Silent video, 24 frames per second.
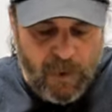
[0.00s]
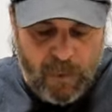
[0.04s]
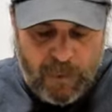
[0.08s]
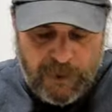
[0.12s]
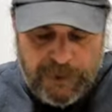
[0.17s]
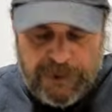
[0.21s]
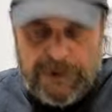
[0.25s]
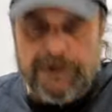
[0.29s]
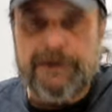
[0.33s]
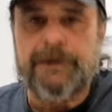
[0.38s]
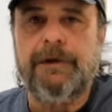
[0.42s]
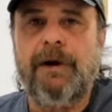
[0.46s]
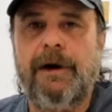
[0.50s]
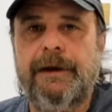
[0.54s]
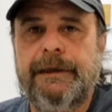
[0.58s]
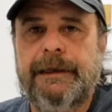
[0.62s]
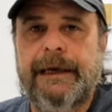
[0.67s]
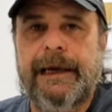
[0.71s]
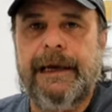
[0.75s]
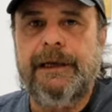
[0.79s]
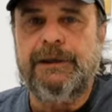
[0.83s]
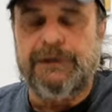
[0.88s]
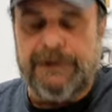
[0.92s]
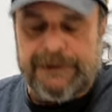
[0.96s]
when you start
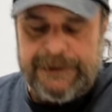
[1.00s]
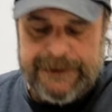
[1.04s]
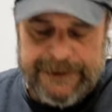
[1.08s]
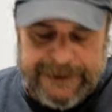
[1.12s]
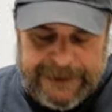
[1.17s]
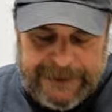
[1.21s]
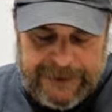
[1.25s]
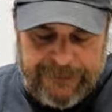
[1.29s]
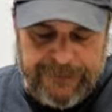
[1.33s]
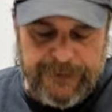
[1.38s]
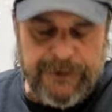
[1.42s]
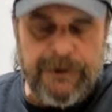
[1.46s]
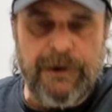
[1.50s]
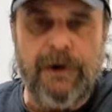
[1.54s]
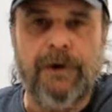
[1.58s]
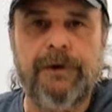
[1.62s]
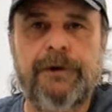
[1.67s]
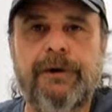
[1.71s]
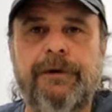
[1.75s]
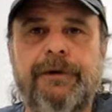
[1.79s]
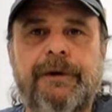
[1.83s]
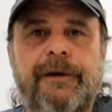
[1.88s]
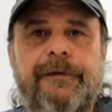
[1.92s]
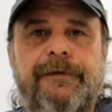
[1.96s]
the engine, even though
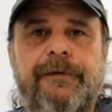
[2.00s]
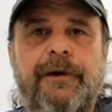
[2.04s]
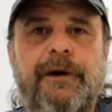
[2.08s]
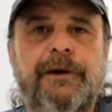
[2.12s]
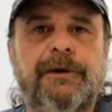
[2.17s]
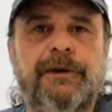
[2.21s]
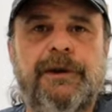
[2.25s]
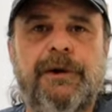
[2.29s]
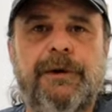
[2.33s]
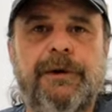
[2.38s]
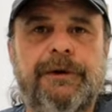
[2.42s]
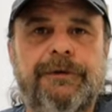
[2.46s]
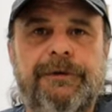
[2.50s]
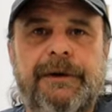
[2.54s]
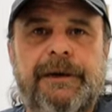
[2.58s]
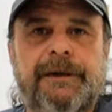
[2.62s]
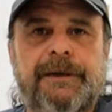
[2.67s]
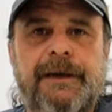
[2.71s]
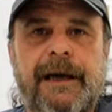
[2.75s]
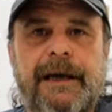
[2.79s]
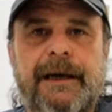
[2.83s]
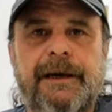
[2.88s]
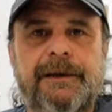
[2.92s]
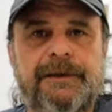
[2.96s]
during the first 2 or 3
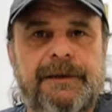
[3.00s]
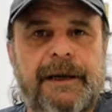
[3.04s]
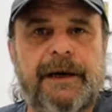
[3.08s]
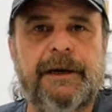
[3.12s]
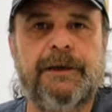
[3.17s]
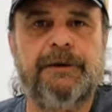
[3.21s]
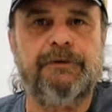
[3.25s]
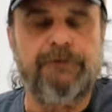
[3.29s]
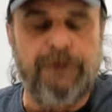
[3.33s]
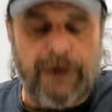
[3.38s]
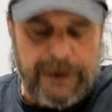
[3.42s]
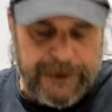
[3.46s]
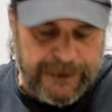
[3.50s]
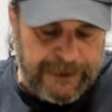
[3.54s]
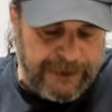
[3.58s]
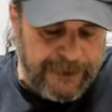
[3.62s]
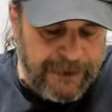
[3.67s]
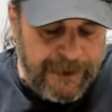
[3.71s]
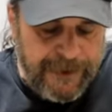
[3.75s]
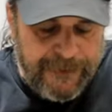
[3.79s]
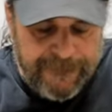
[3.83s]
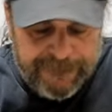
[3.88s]
seconds that it's running,